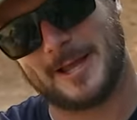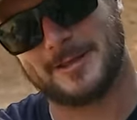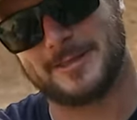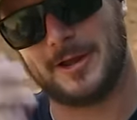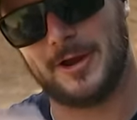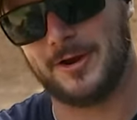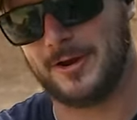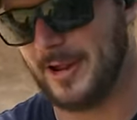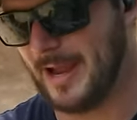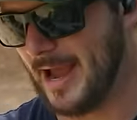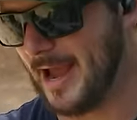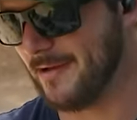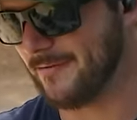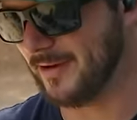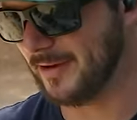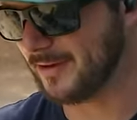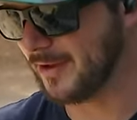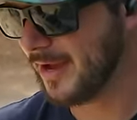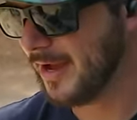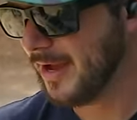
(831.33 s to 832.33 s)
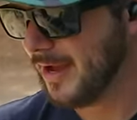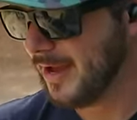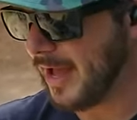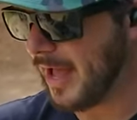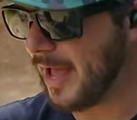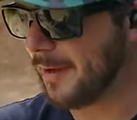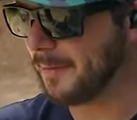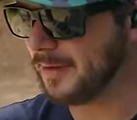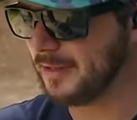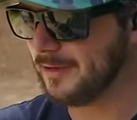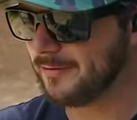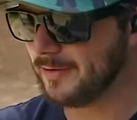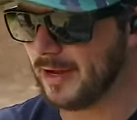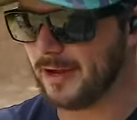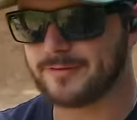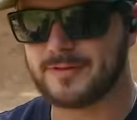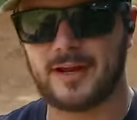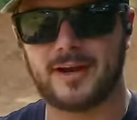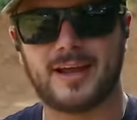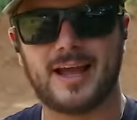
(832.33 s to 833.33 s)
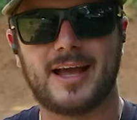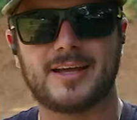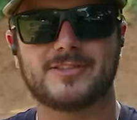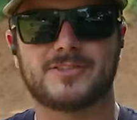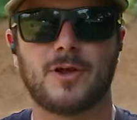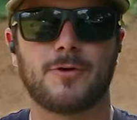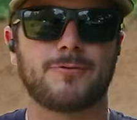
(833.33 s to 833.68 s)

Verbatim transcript: there you have it. I'm gonna leave it off there, guys.